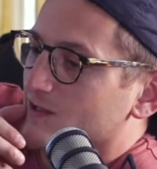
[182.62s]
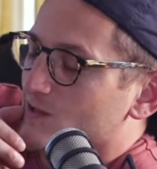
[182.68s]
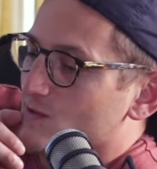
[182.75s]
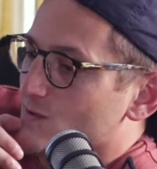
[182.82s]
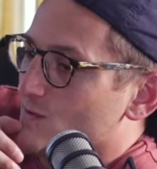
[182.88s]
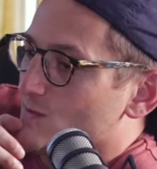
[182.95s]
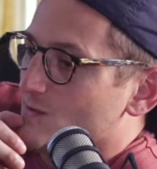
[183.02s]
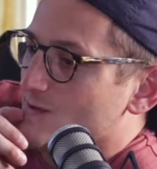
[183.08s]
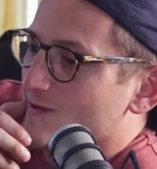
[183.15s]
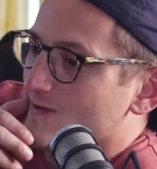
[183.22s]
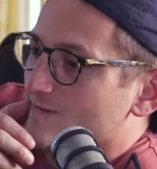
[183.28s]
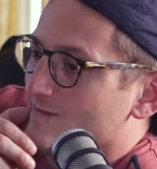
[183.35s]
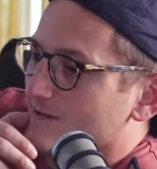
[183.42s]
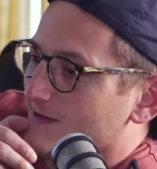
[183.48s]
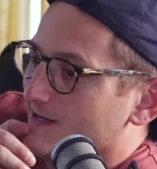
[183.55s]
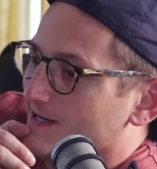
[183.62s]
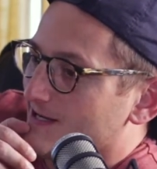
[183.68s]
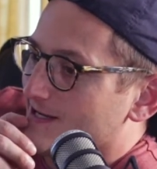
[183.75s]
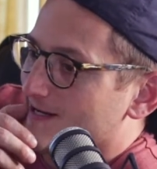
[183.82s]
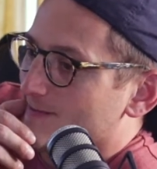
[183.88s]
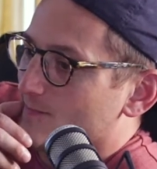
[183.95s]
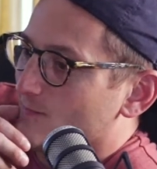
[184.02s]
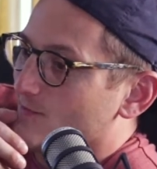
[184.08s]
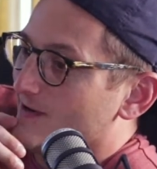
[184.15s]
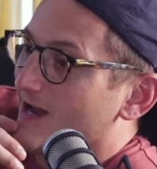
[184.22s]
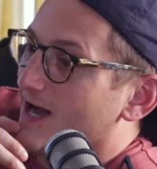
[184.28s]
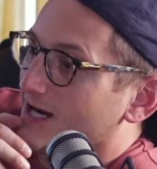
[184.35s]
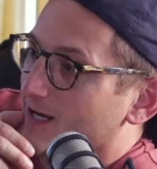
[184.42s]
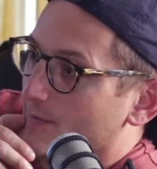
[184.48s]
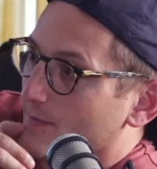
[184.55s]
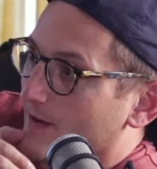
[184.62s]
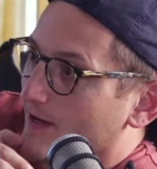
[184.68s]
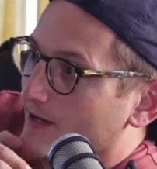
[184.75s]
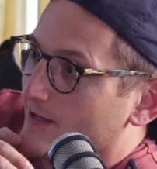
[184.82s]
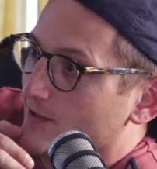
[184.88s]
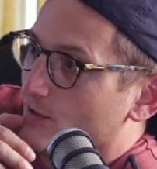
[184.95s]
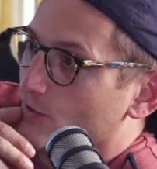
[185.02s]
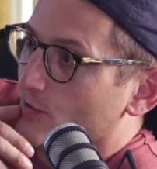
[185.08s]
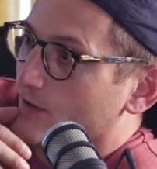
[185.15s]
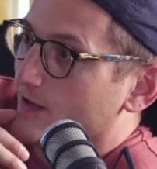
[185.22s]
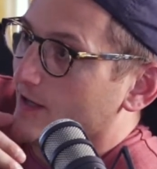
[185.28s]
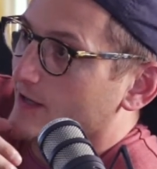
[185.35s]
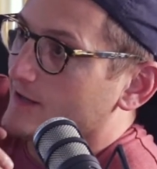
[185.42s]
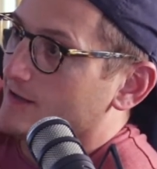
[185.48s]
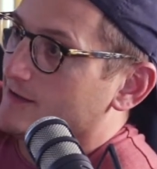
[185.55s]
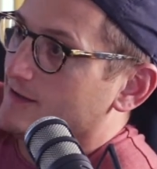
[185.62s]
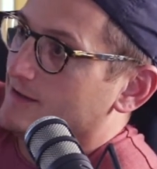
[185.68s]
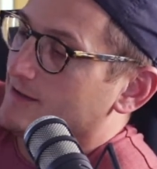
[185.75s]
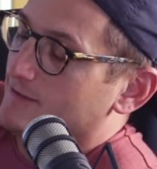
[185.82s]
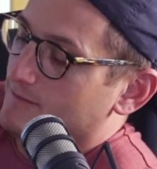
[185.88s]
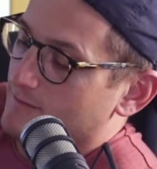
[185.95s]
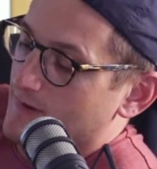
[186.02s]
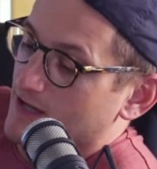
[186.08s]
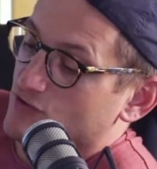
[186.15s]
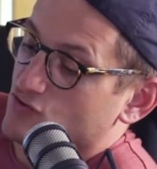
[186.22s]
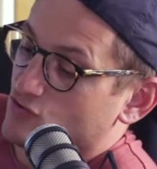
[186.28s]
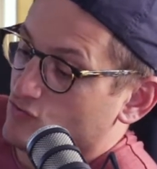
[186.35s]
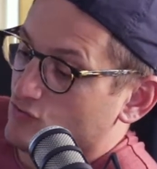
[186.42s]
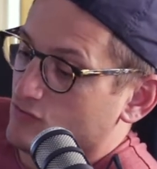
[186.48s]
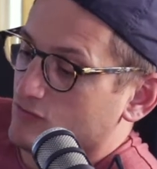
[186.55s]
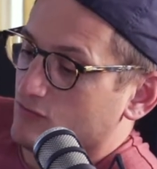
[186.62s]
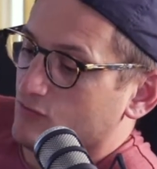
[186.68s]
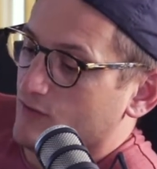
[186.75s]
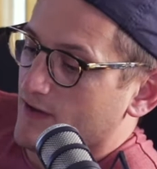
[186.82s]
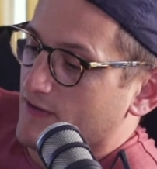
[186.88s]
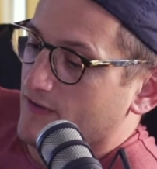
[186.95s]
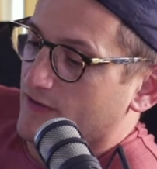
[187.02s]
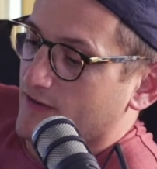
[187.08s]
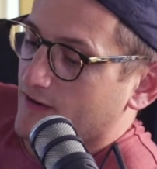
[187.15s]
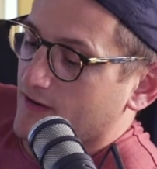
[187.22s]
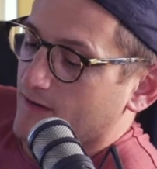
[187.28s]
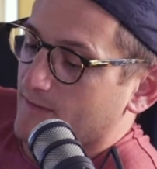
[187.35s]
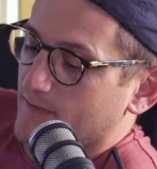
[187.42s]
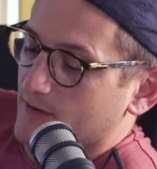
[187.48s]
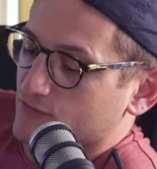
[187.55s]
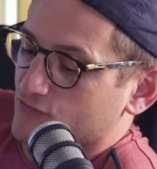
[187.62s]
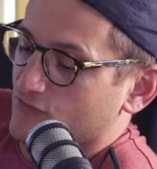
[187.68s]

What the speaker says: too preoccupied during med school with, I was